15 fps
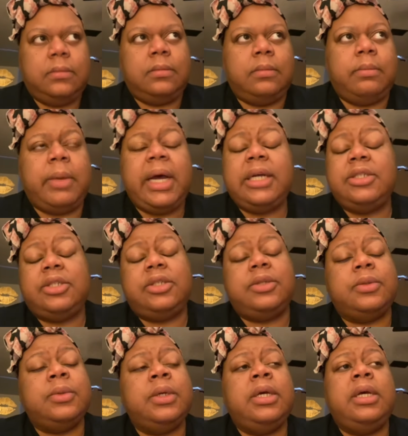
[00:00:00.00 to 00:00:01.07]
Mind you,
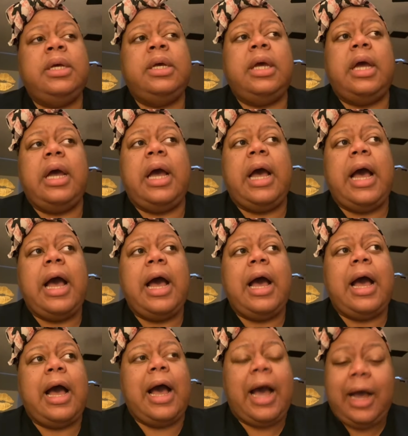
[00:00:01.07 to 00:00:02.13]

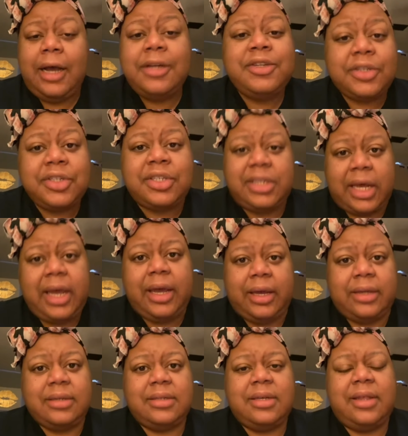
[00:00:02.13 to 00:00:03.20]
I
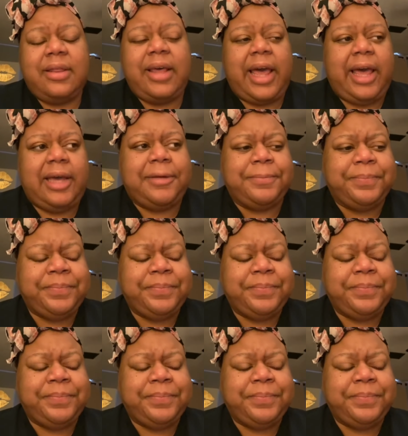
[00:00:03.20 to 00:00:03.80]
understand that